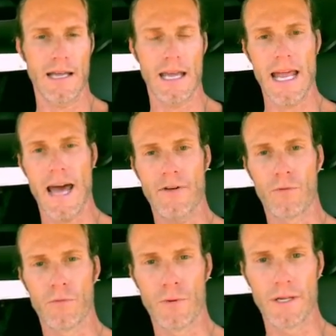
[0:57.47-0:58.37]
can have a
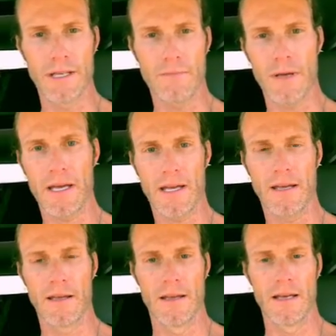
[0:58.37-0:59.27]
really
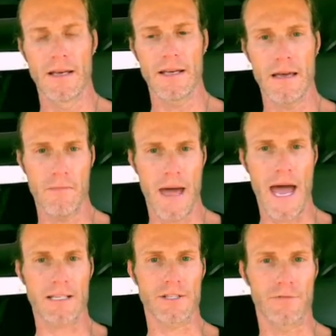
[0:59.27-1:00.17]
big
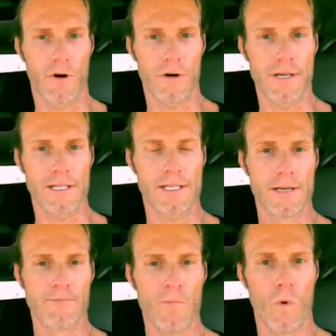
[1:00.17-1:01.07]
impact as far as
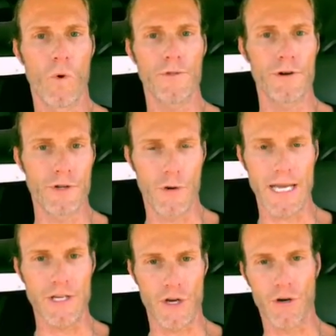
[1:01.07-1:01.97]
what they're
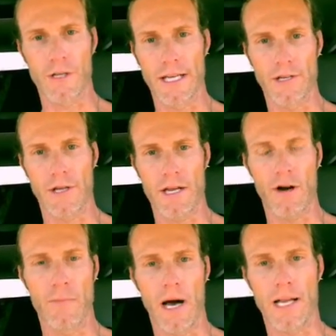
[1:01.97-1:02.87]
doing internally in
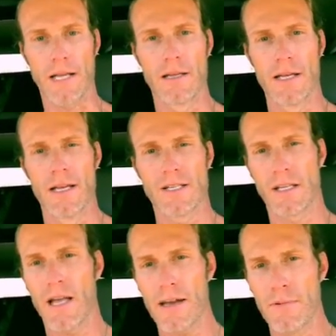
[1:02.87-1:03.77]
our body. See,
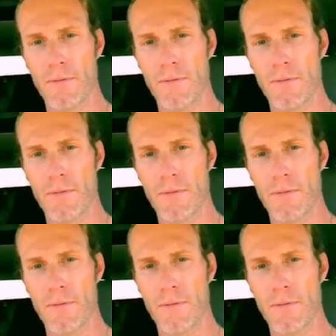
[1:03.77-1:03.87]
a lot of